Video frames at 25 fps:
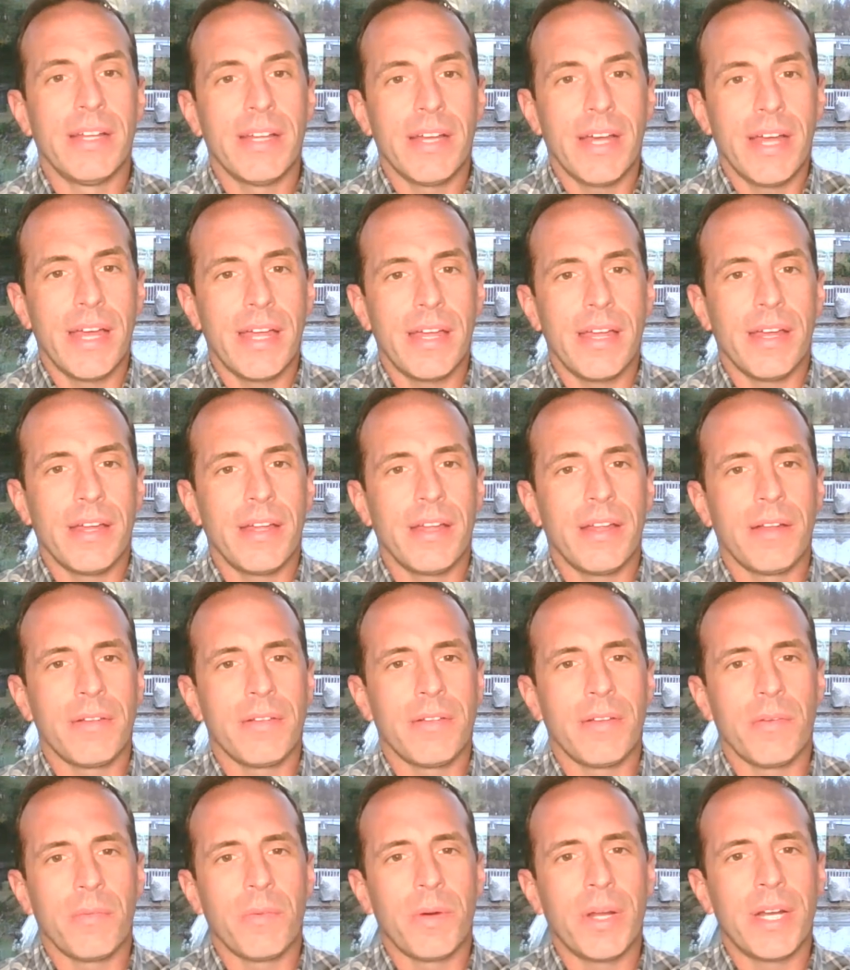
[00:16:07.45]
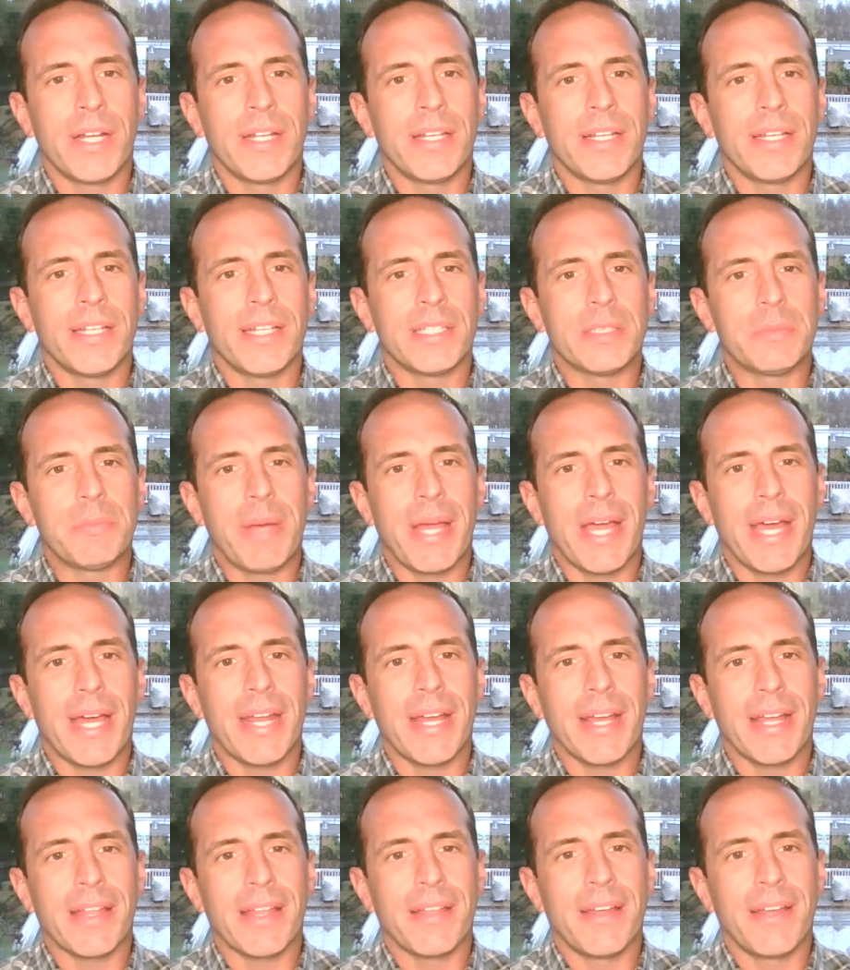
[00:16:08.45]
I went into this
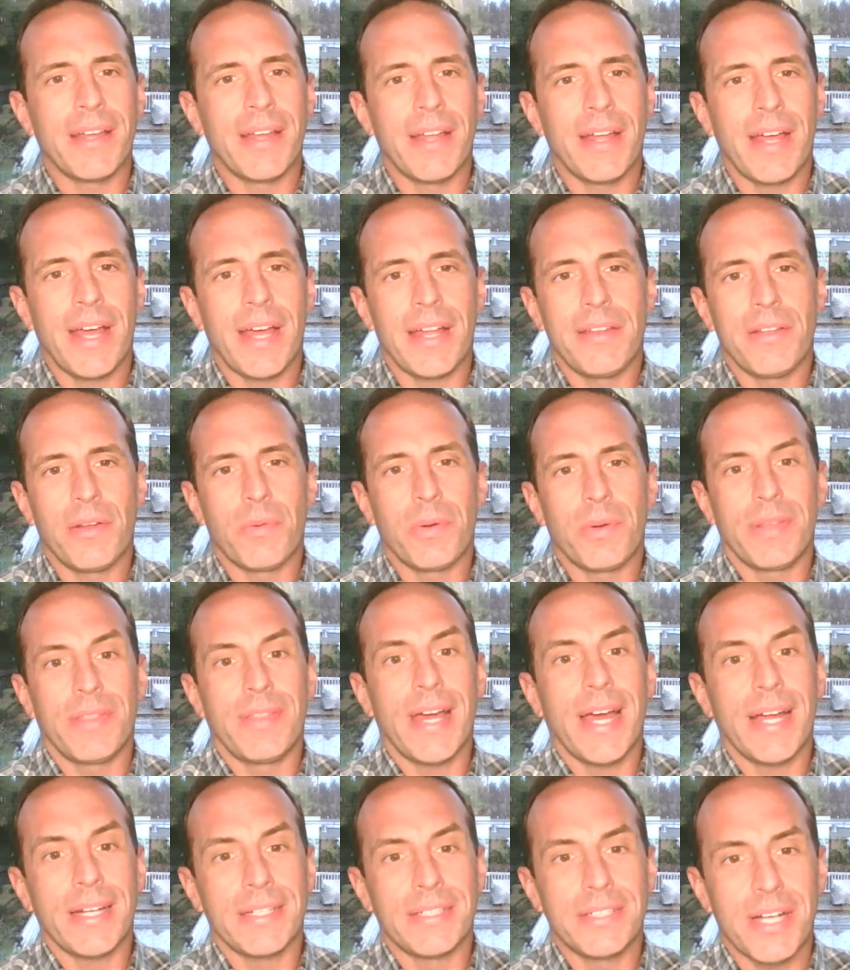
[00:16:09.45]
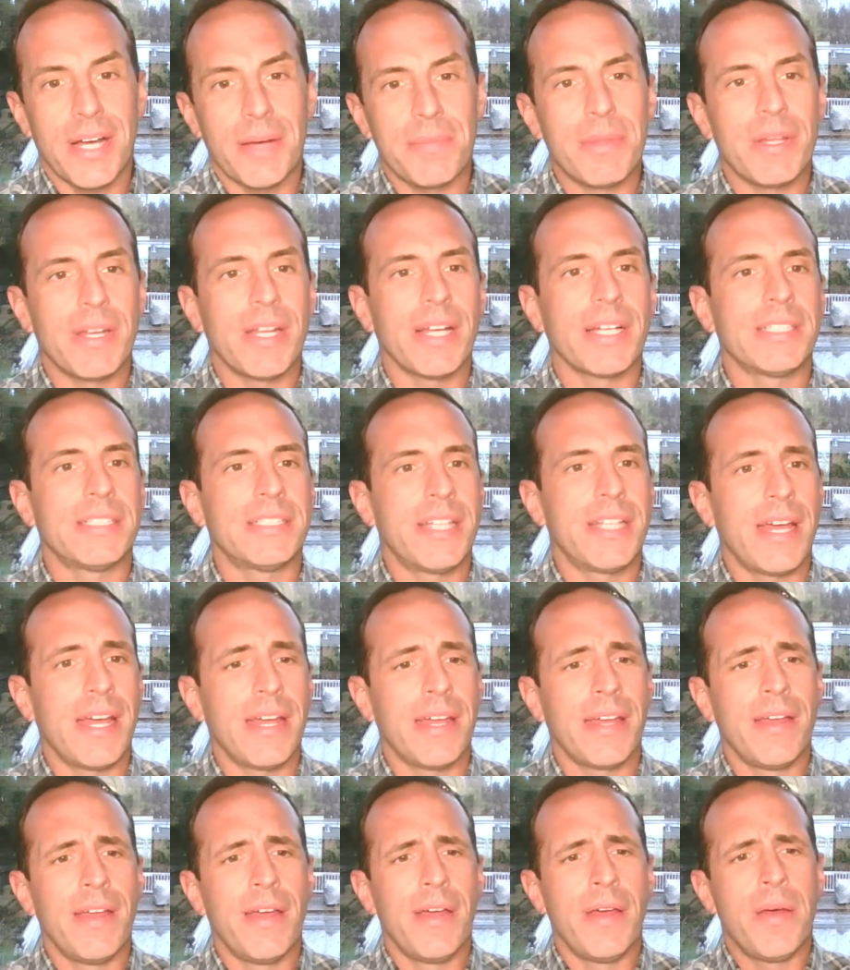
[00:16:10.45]
panic and I had to quit that job the next day.